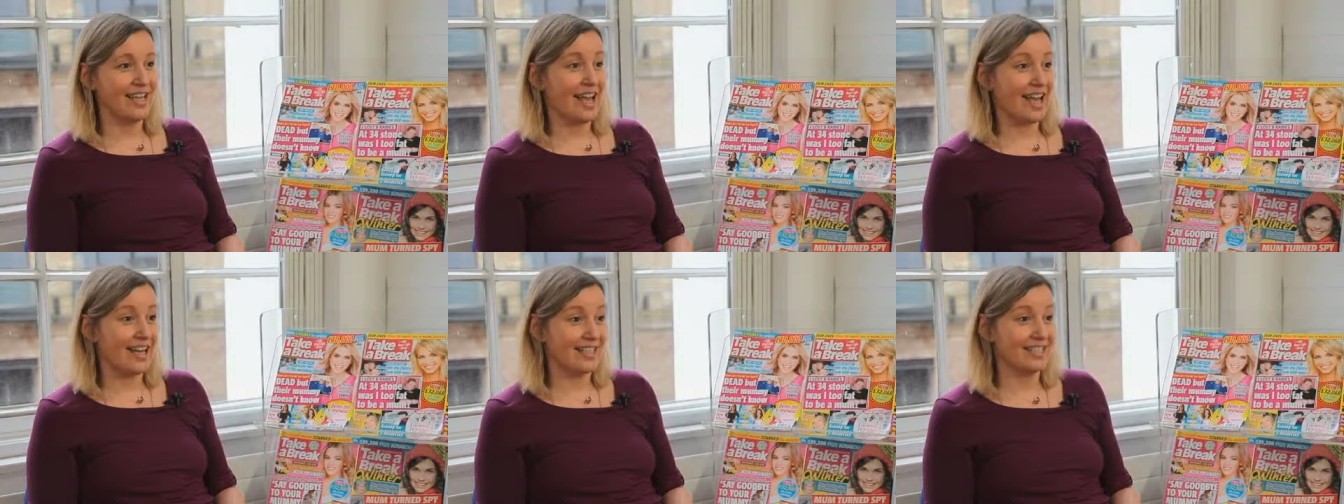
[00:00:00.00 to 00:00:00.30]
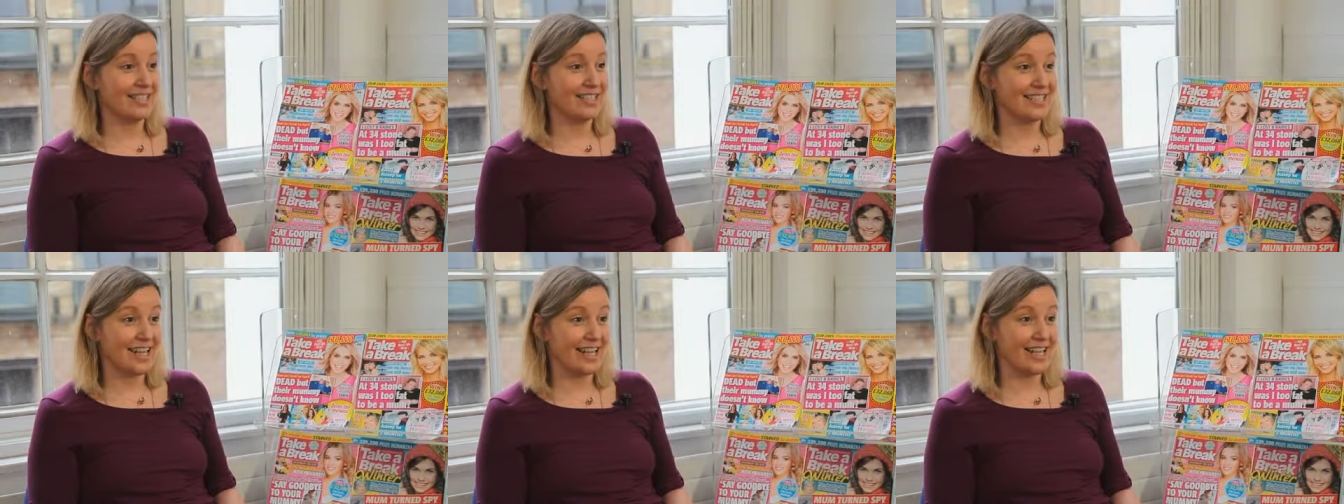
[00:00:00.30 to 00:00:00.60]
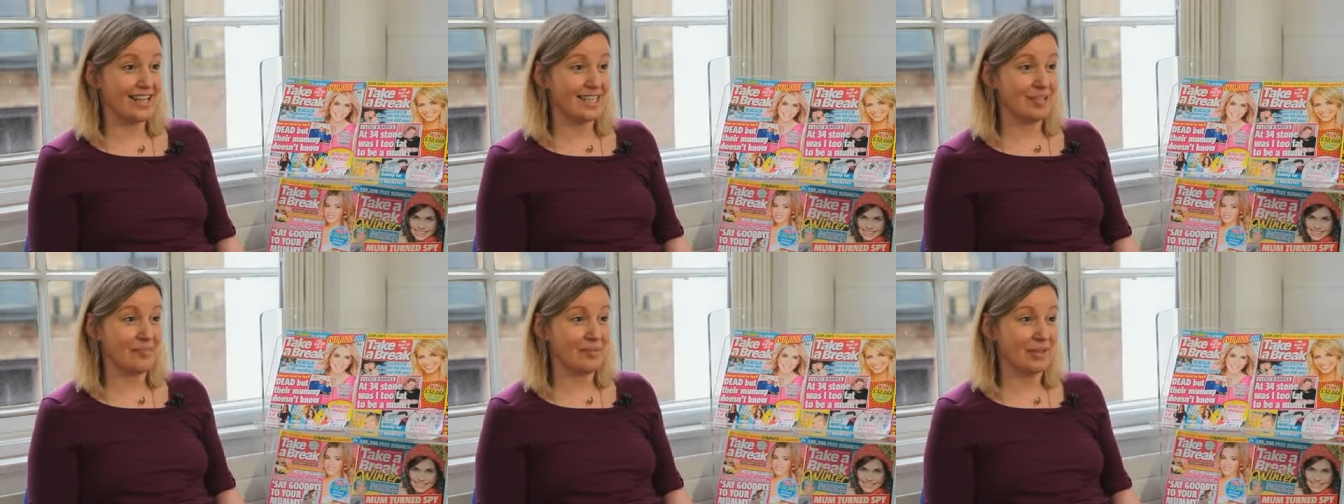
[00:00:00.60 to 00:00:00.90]

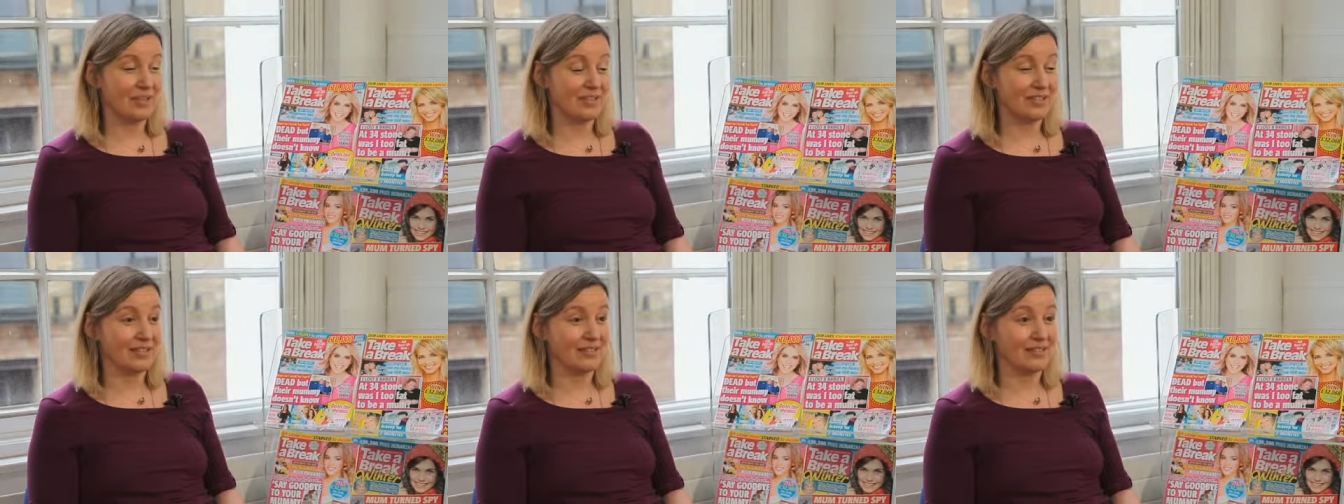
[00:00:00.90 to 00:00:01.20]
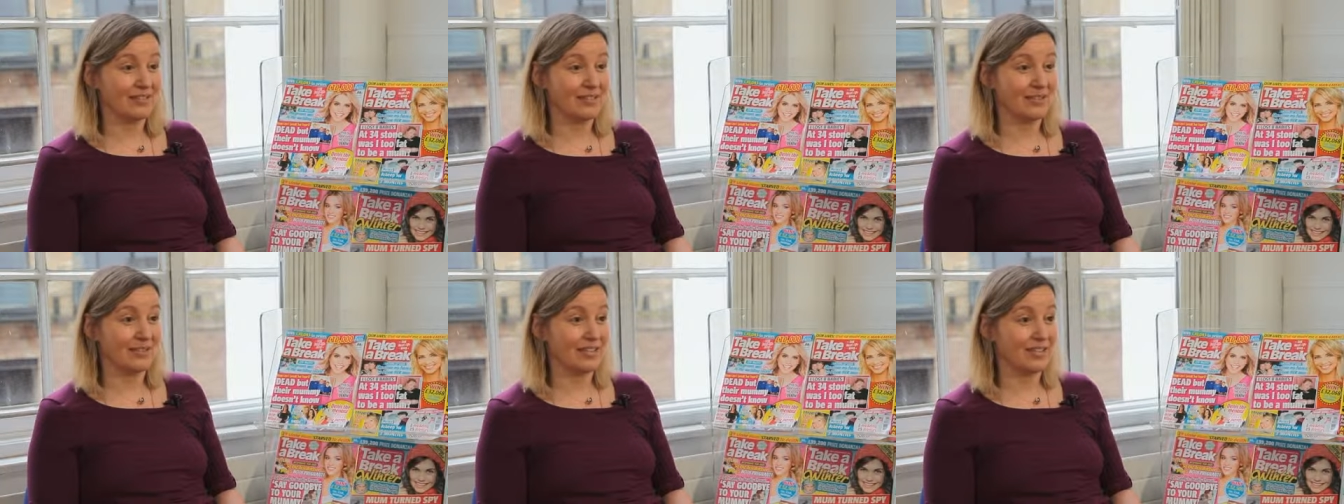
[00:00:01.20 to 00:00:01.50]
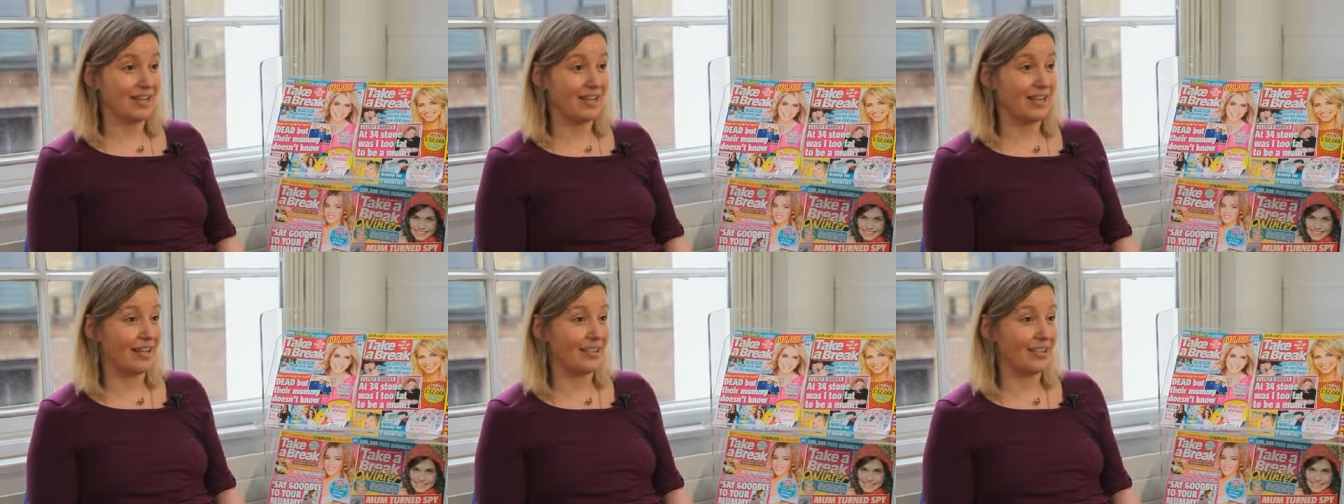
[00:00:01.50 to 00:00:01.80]
entertaining
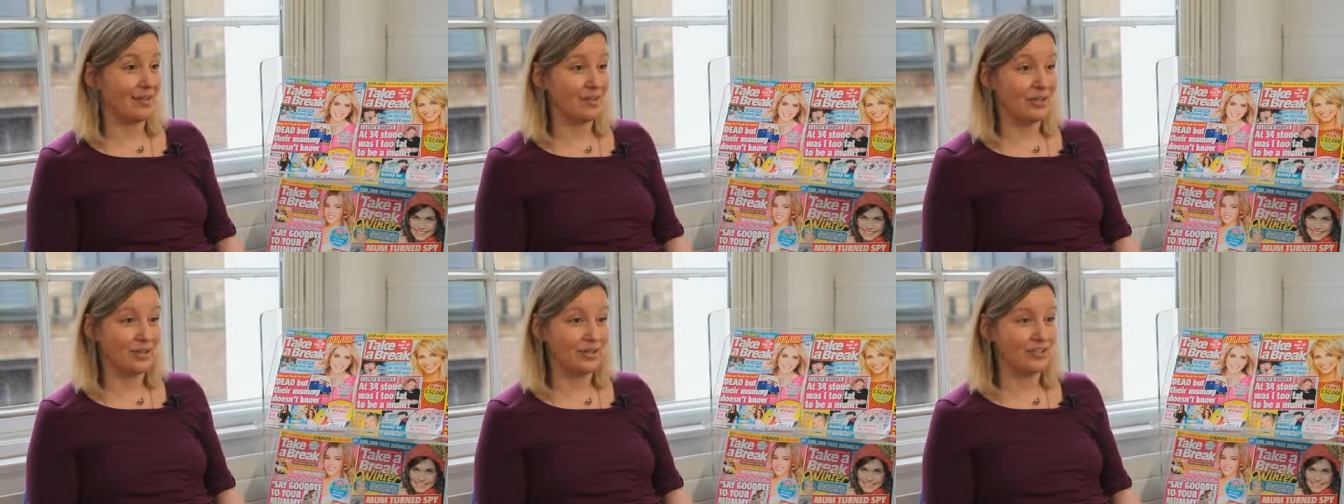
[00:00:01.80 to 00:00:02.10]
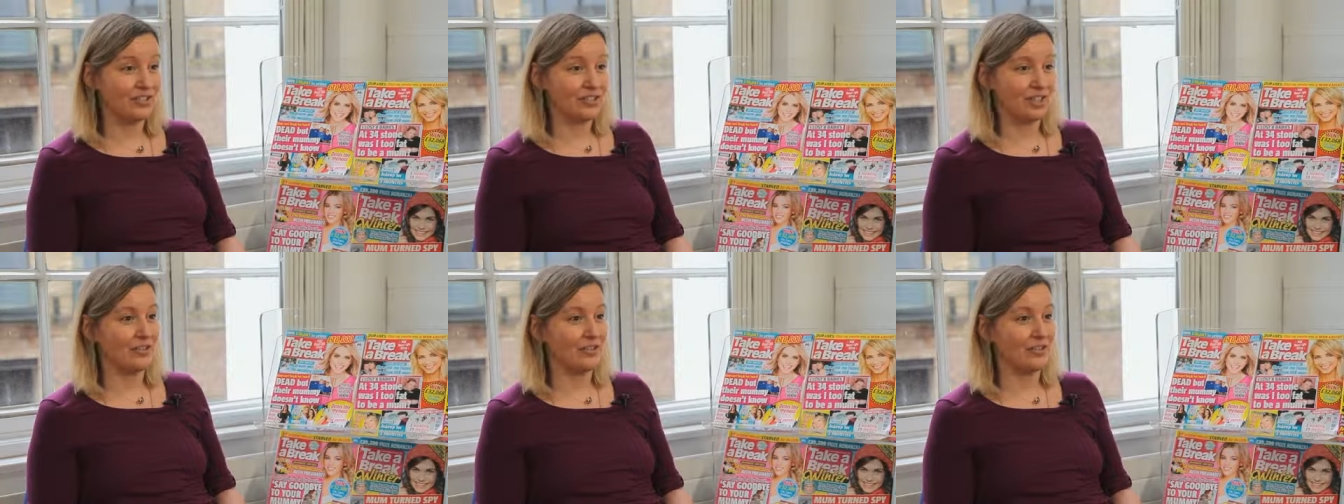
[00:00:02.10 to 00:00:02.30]
puzzles, and the most